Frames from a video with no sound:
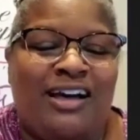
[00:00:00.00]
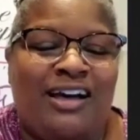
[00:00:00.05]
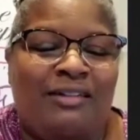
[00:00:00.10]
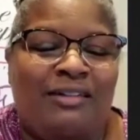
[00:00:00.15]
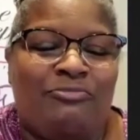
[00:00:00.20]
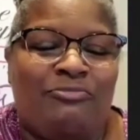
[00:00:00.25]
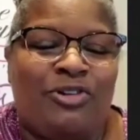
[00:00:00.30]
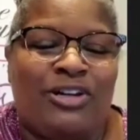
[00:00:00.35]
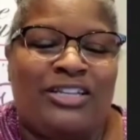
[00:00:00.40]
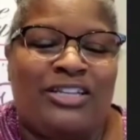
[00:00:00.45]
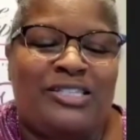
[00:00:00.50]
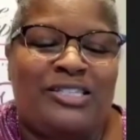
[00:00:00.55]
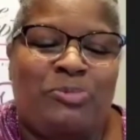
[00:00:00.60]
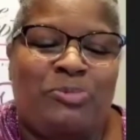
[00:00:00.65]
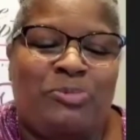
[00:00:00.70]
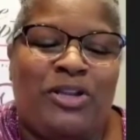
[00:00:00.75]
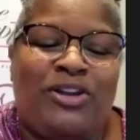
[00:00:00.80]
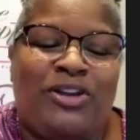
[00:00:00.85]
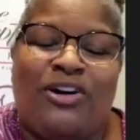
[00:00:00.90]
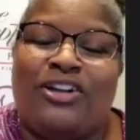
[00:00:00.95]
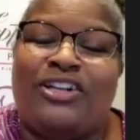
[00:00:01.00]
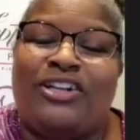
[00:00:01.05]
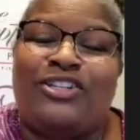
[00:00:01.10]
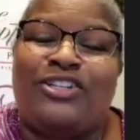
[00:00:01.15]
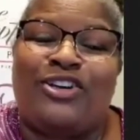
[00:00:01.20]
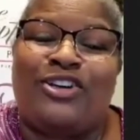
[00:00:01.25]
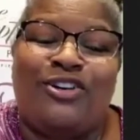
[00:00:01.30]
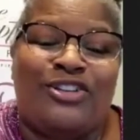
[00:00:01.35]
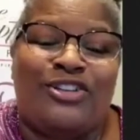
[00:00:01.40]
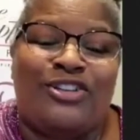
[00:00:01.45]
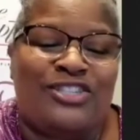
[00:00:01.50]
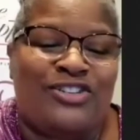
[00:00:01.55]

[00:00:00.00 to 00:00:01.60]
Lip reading: going to speak on adult